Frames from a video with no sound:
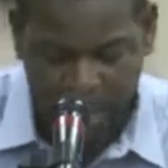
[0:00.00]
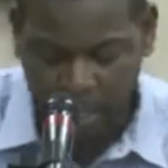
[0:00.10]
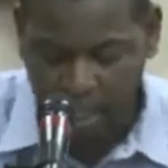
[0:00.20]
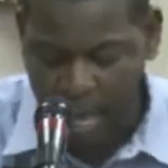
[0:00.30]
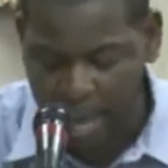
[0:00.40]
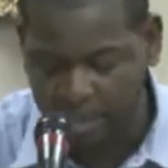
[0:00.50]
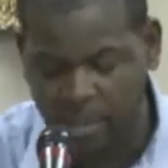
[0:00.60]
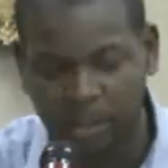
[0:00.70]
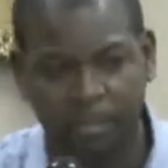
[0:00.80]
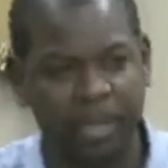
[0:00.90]
inclined
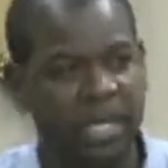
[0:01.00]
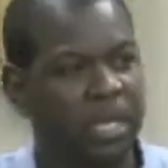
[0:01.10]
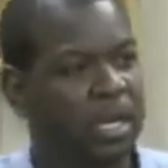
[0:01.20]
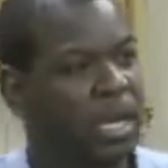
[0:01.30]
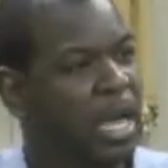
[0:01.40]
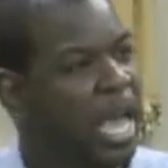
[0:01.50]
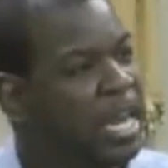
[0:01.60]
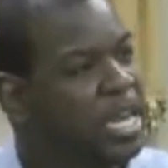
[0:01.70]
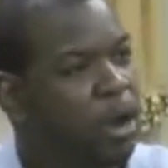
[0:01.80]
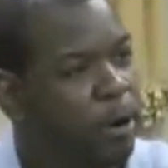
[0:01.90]
unto me and
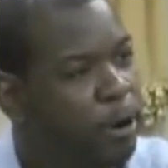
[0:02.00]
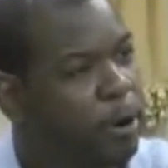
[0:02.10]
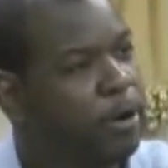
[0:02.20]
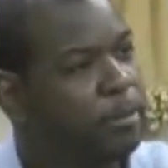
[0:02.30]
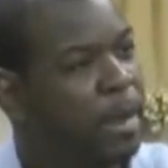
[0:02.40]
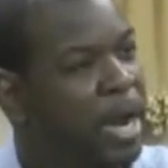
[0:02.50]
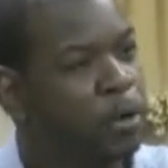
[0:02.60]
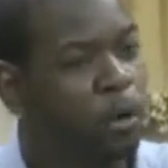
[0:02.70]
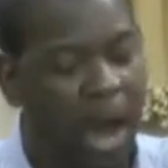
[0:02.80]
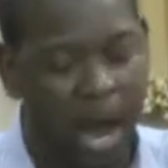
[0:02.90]
he heard my
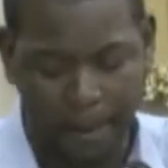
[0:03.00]
cry.